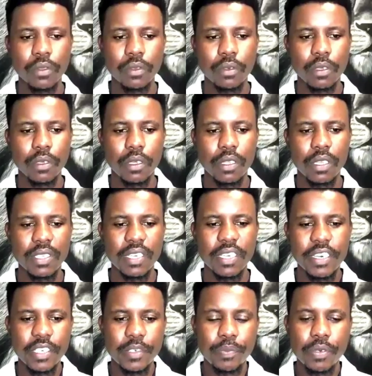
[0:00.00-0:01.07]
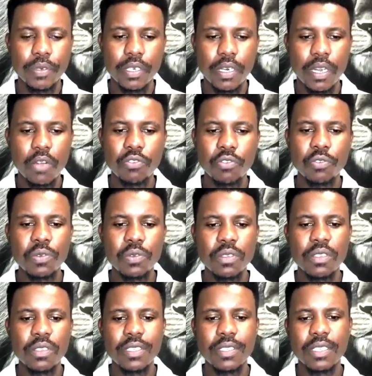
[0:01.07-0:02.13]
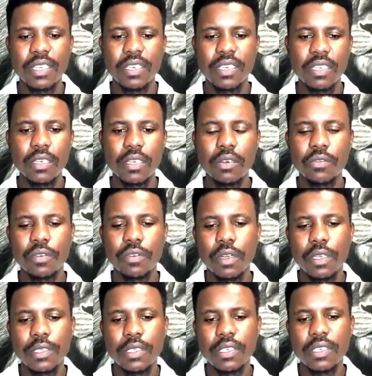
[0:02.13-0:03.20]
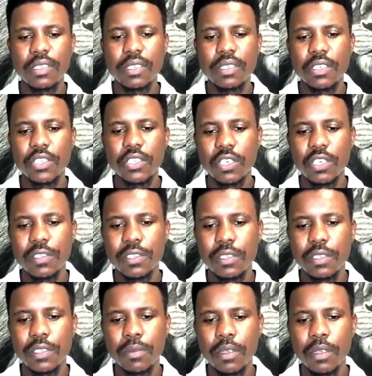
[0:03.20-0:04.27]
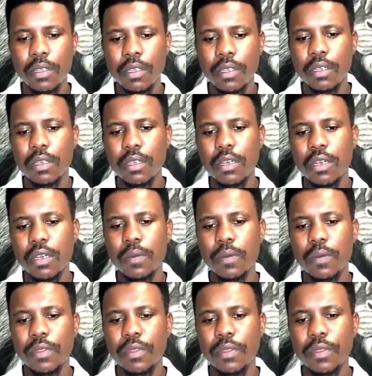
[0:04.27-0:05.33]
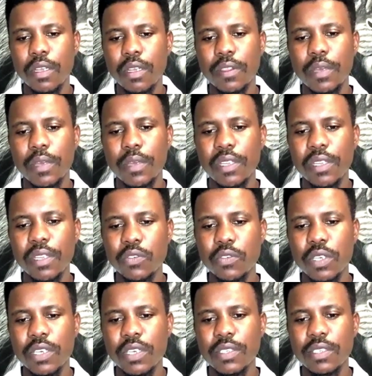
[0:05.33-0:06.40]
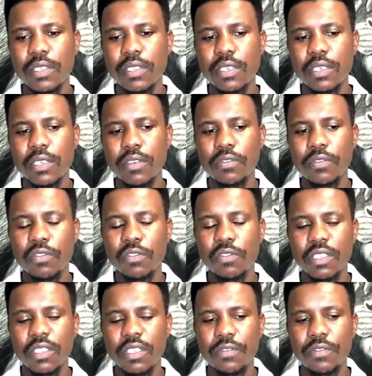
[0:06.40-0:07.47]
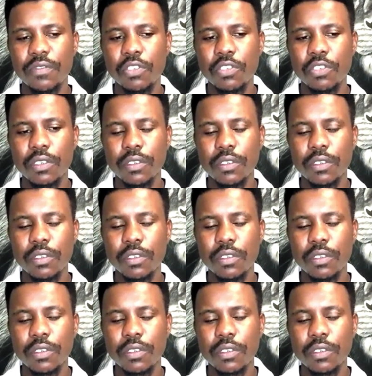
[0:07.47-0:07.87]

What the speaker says: Okay, that's a great point. And how do you see this idea of citizen journalism and the ability to exit evolving in the future?